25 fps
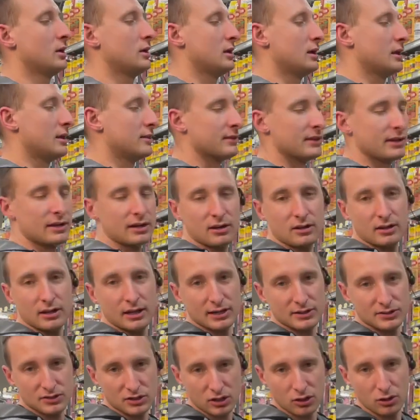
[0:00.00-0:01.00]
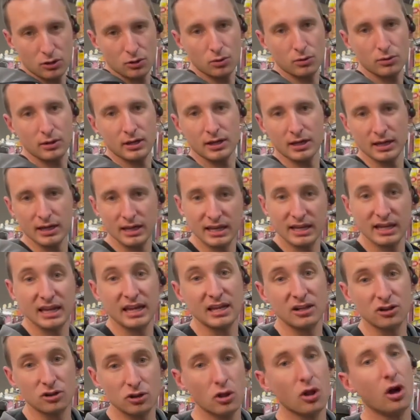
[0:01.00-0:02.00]
and then a classic oak in a
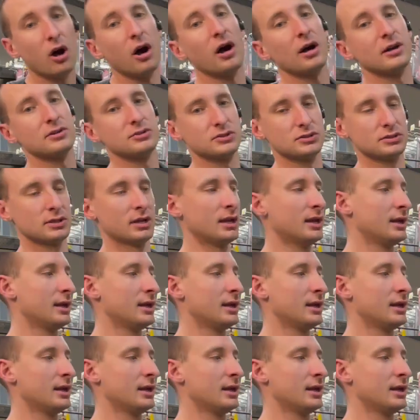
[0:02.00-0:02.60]
gloss.